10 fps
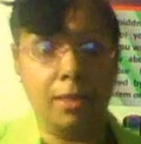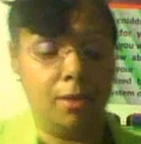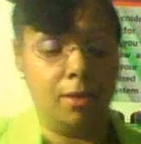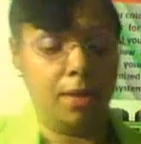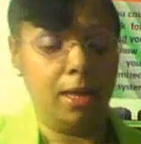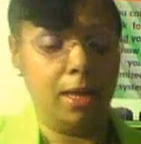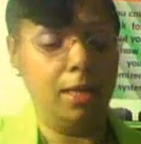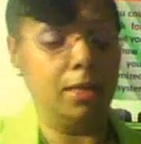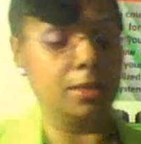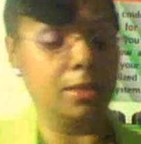Okay?
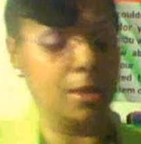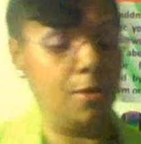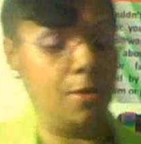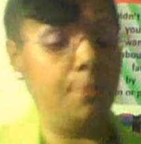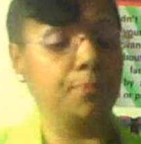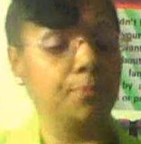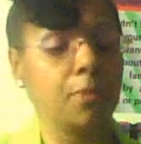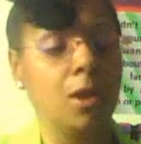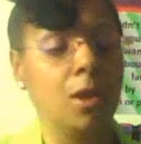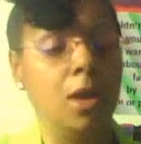So,
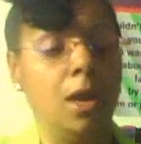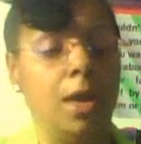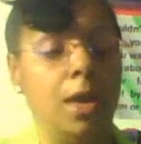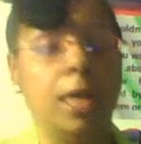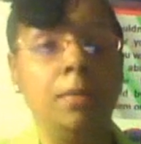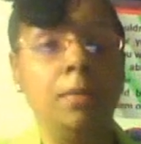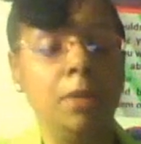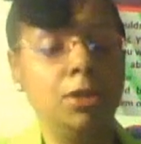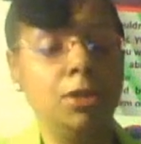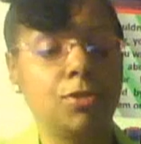in
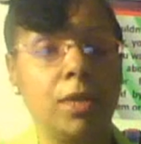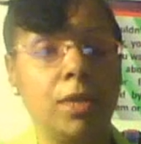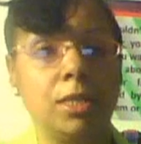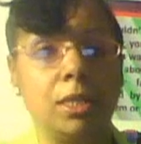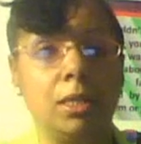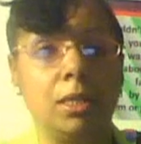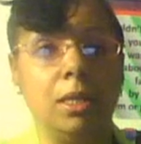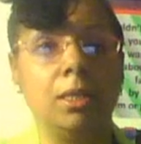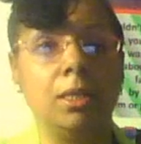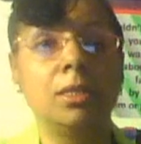administration,
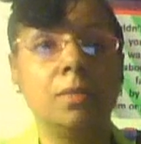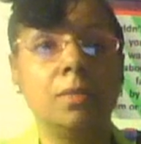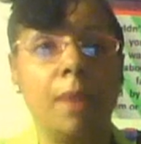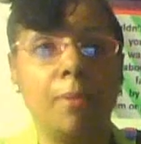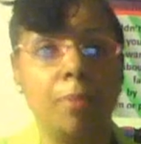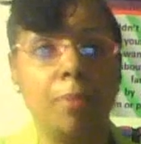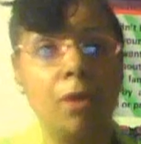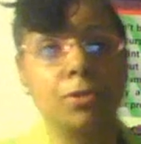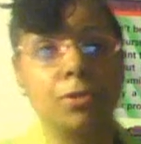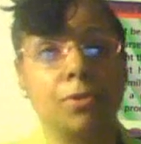this is my
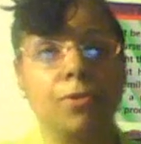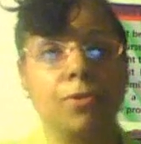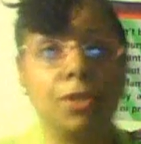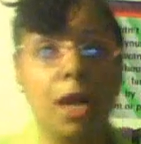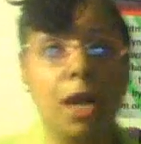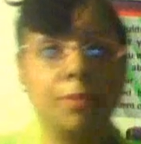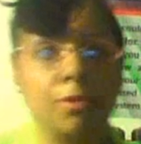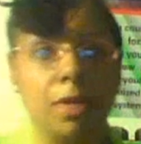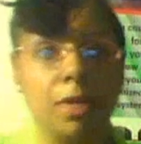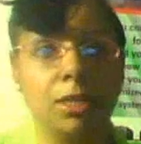proposal for jobs
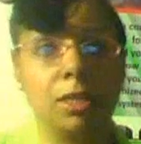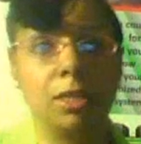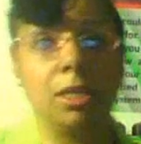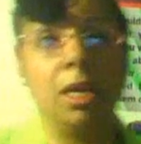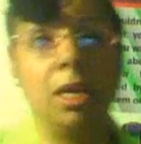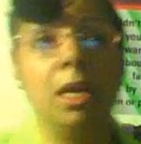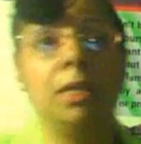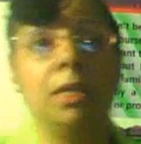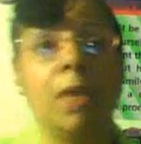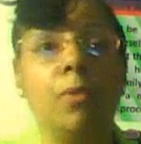creation,
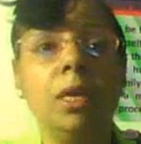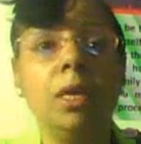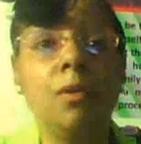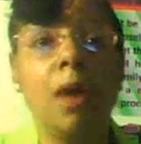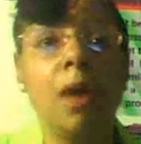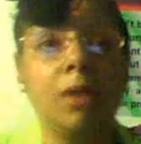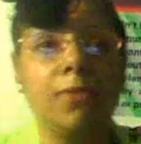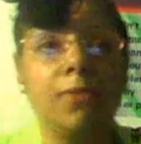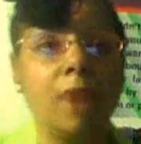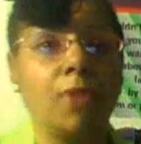that we
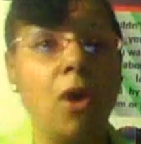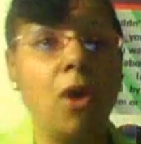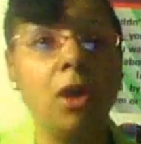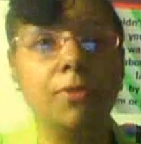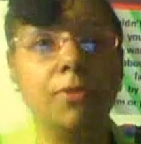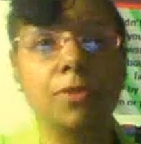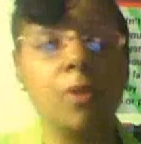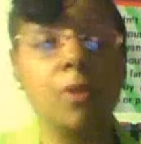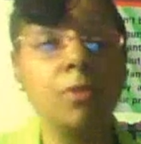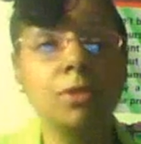qualify for all of us.
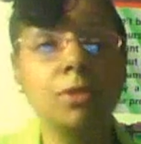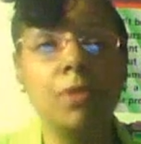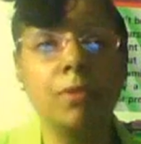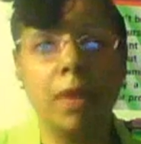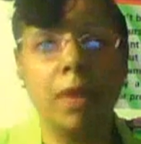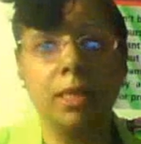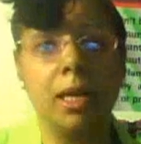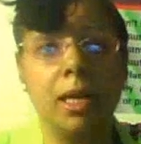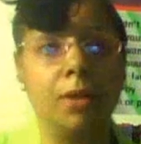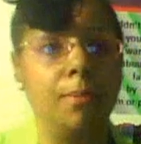What we're doing right
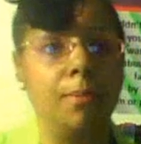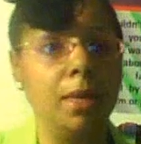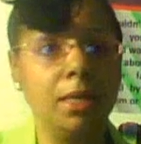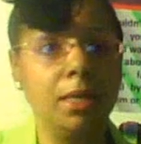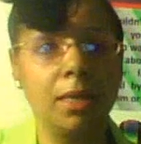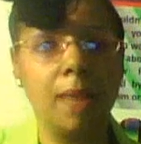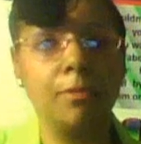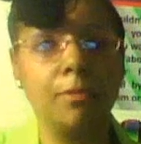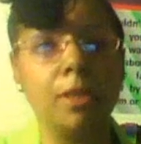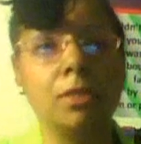now, the many
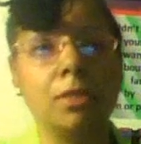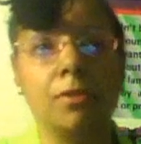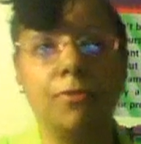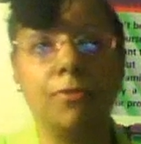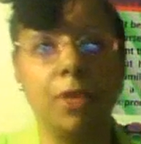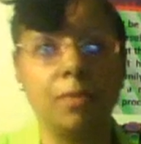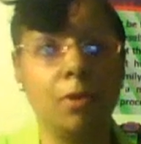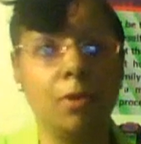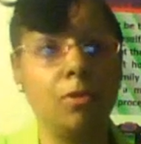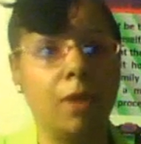collaborations on
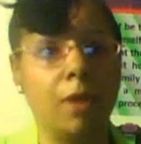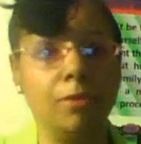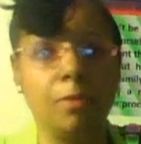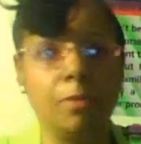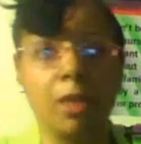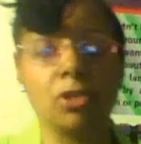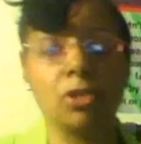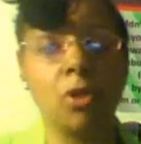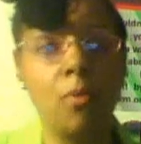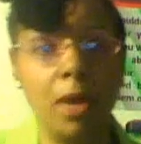Facebook, who I respect
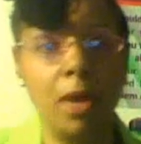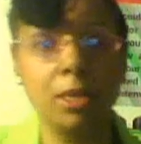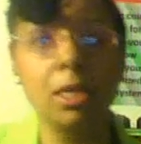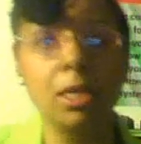so much.